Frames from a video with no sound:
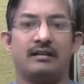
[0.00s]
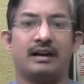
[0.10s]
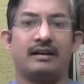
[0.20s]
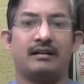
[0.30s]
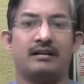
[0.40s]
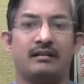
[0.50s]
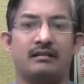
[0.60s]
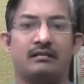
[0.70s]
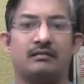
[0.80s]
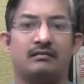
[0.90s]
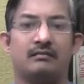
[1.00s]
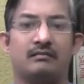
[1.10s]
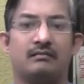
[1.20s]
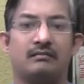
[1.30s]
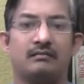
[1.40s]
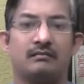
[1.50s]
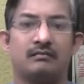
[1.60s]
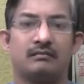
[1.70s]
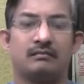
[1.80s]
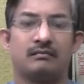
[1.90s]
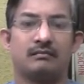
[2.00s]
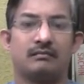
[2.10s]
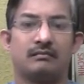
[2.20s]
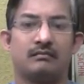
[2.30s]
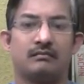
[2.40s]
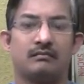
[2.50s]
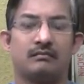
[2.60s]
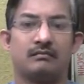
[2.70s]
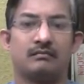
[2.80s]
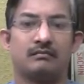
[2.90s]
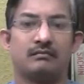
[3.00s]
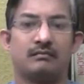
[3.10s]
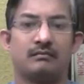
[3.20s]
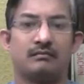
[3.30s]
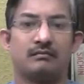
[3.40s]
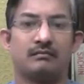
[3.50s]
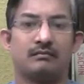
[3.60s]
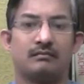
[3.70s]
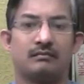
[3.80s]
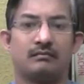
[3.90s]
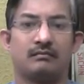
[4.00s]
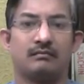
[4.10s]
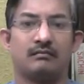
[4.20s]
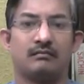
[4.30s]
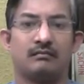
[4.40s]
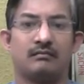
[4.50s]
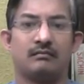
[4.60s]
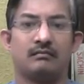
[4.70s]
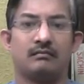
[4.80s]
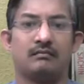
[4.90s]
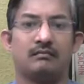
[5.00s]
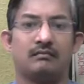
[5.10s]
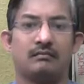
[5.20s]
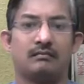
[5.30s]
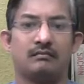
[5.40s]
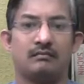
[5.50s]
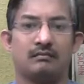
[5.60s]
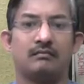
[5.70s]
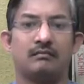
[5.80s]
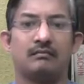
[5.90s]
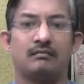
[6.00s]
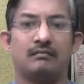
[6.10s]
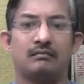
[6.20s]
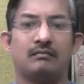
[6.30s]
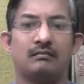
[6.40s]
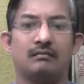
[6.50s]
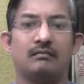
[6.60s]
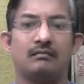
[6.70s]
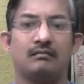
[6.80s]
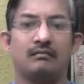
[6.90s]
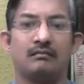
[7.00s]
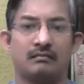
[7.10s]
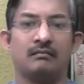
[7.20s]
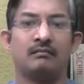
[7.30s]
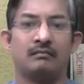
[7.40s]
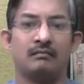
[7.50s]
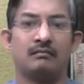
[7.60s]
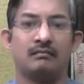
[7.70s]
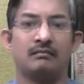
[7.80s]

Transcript: The person shown says nothing.